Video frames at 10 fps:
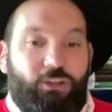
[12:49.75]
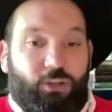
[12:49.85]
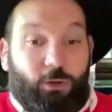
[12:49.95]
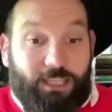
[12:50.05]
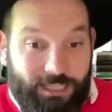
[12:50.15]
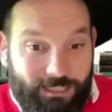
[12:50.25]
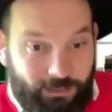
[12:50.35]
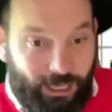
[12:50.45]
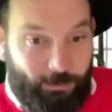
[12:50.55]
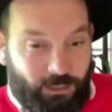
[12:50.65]
So what the
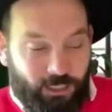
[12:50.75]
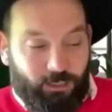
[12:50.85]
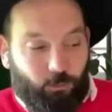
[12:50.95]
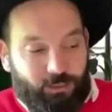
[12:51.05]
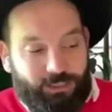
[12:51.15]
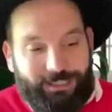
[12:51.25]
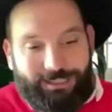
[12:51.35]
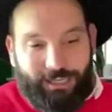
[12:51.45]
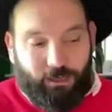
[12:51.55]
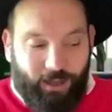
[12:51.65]
Eastern Cape did was
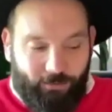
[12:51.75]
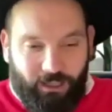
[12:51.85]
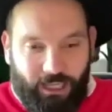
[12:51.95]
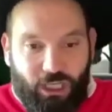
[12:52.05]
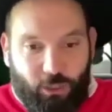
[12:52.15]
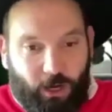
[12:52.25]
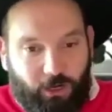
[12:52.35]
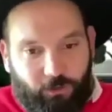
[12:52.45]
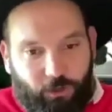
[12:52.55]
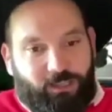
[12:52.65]
instead of having each one
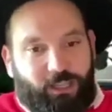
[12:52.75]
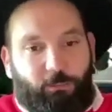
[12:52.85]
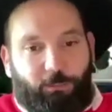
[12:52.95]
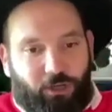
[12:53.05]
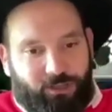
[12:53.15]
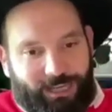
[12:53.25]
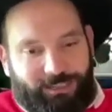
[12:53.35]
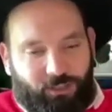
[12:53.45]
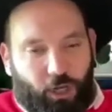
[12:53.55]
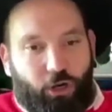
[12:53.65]
of those little books as
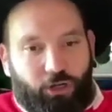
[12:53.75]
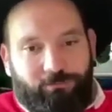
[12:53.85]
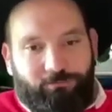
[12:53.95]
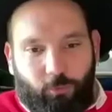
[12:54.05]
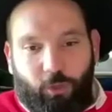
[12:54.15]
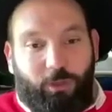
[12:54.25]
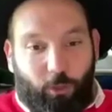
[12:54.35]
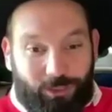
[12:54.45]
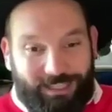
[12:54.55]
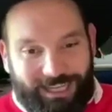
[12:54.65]
its own, what we
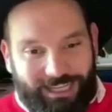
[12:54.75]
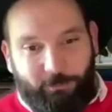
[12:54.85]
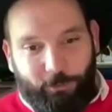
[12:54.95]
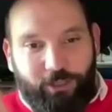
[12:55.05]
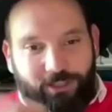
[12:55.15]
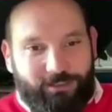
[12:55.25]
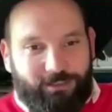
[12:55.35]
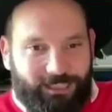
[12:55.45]
call skinny books,